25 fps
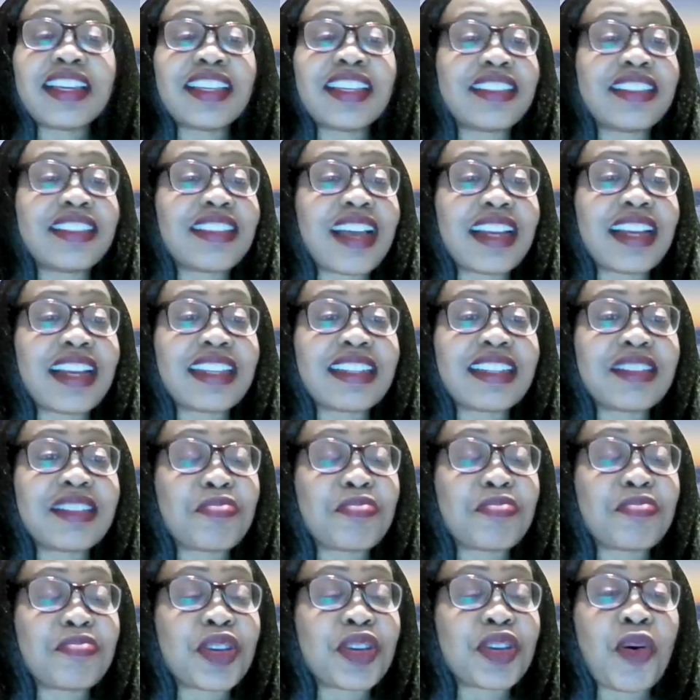it's either
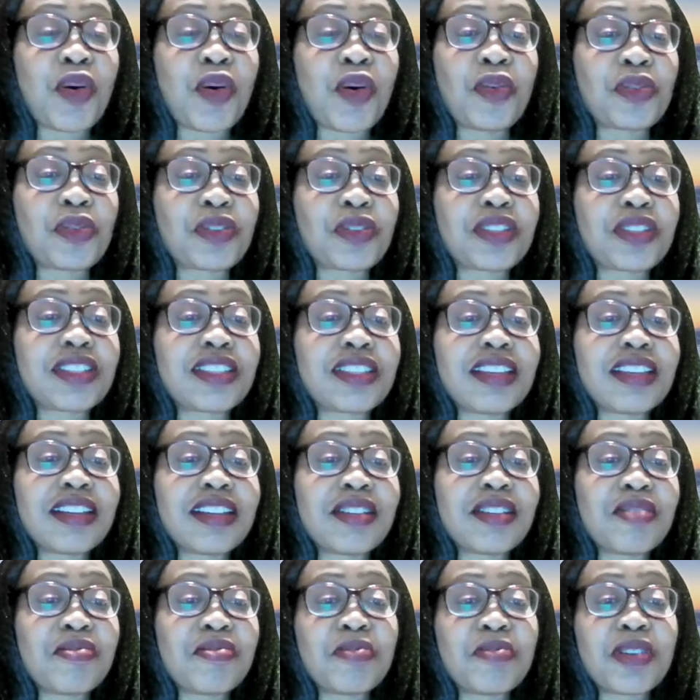because
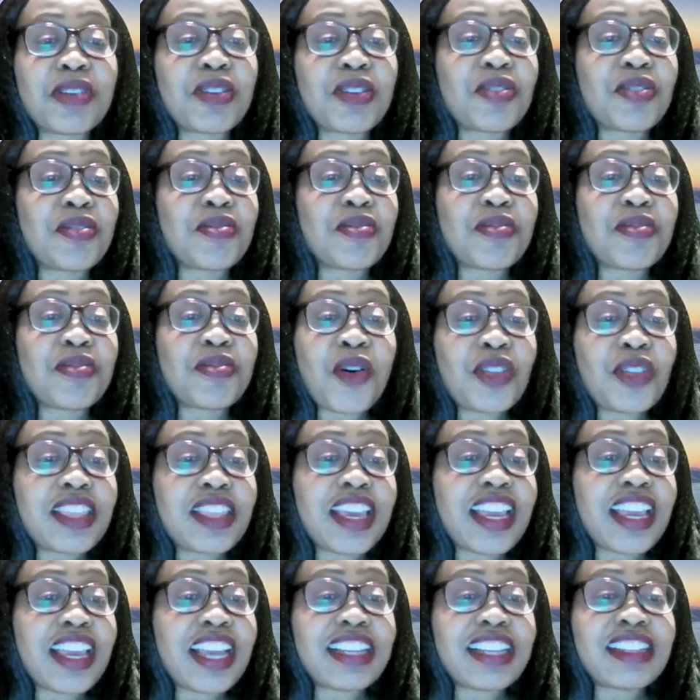we got
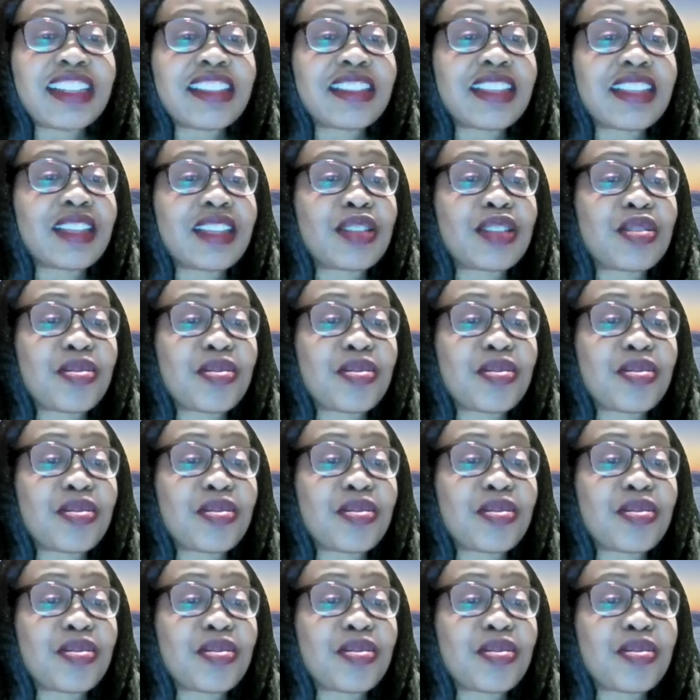there and they said,